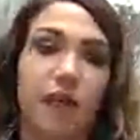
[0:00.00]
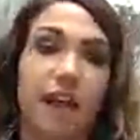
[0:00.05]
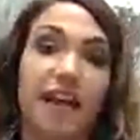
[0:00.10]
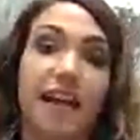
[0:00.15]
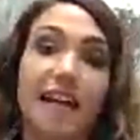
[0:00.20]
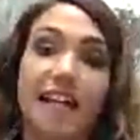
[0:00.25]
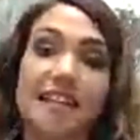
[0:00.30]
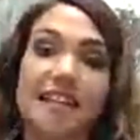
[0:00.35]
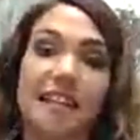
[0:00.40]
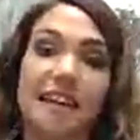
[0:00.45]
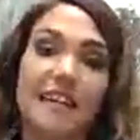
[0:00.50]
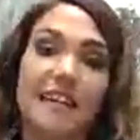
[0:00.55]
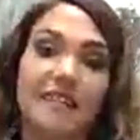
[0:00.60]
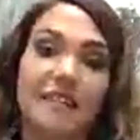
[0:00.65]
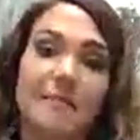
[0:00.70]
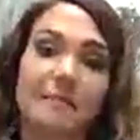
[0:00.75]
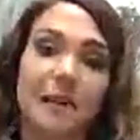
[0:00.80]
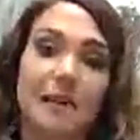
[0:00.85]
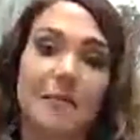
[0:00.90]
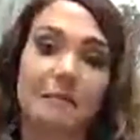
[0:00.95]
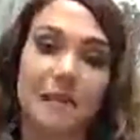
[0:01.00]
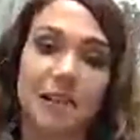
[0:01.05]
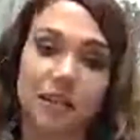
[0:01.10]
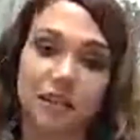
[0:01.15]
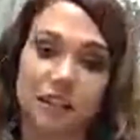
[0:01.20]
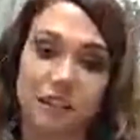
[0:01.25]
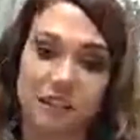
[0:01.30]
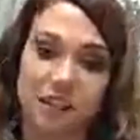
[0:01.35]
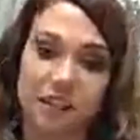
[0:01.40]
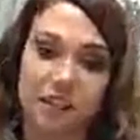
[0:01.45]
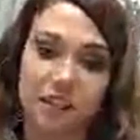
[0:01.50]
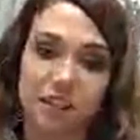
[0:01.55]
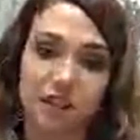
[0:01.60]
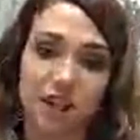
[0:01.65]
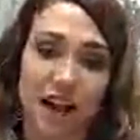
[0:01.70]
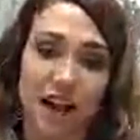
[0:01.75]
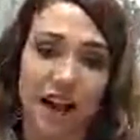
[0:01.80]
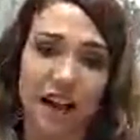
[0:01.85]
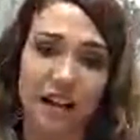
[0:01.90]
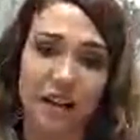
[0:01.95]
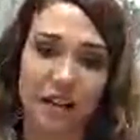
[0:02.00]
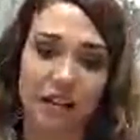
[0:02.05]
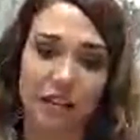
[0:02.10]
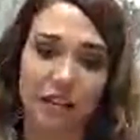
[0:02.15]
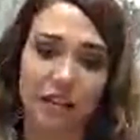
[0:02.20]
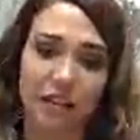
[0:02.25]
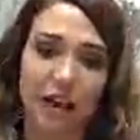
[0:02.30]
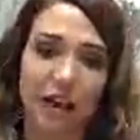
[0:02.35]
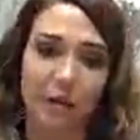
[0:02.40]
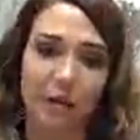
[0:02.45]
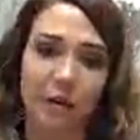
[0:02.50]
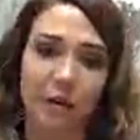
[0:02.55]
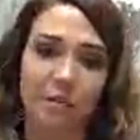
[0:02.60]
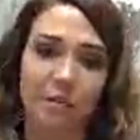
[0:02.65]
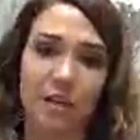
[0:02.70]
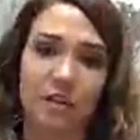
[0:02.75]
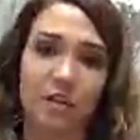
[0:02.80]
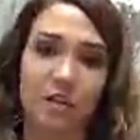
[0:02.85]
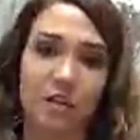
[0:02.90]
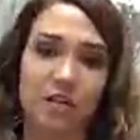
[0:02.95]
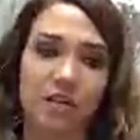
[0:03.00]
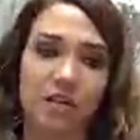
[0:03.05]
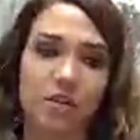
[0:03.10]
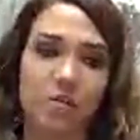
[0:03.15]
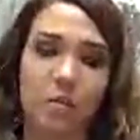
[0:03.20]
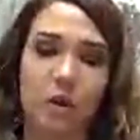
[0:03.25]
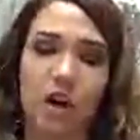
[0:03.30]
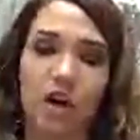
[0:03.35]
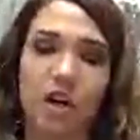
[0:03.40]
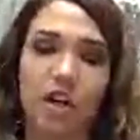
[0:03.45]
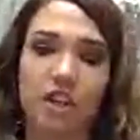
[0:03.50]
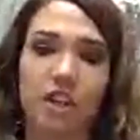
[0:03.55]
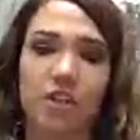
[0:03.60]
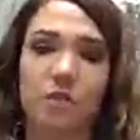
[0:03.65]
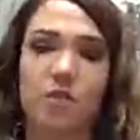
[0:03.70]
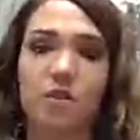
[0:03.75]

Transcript: like I said, if somebody mentions their child or I want to be close to work,